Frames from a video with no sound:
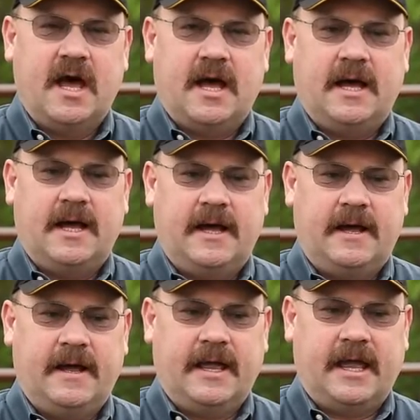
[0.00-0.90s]

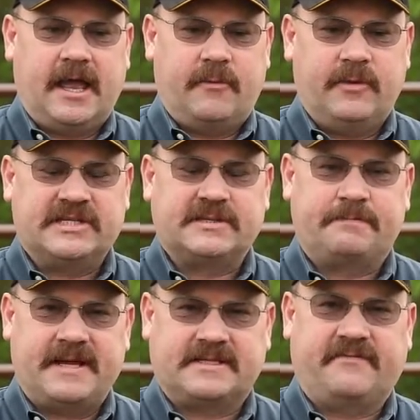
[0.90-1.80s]
and we
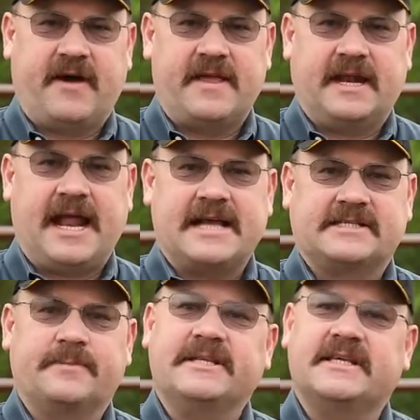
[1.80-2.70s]
specify that it has
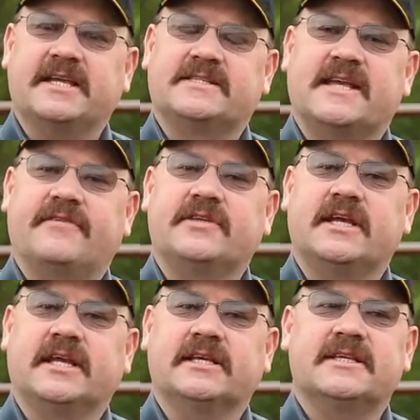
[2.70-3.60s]
to be
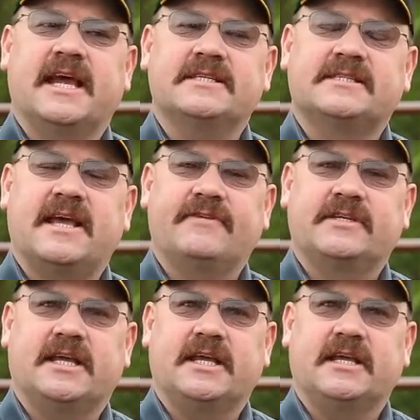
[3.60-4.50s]
1017.
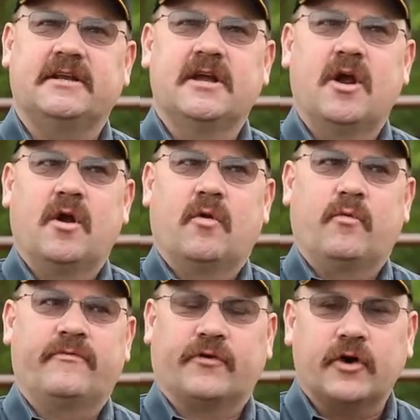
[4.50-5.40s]
1017
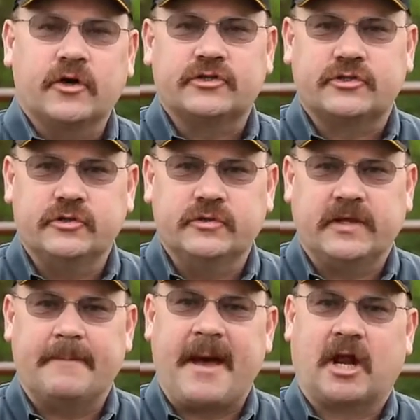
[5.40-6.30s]
refers to
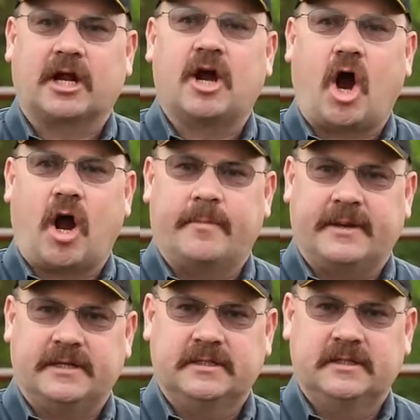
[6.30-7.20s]
the amount of
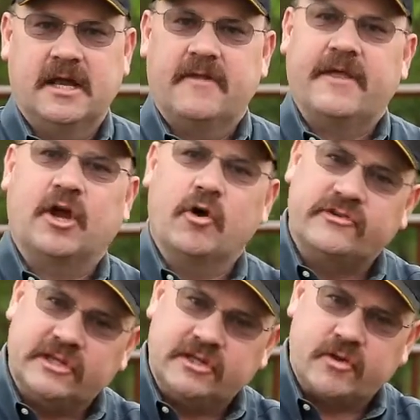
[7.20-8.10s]
carbon that
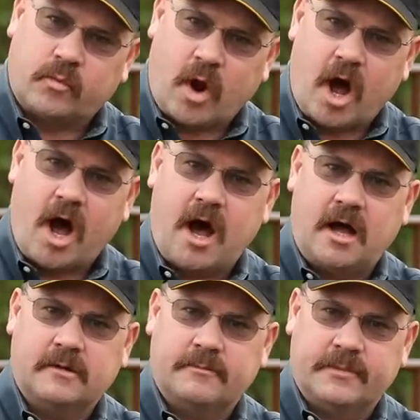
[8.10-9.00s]
goes into the raw
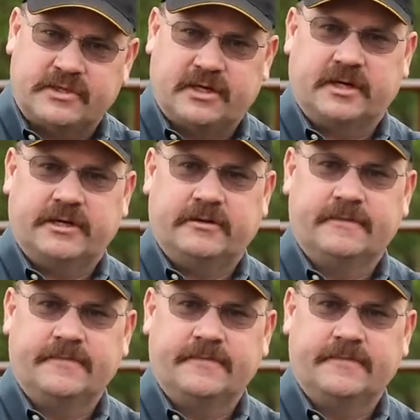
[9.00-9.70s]
material.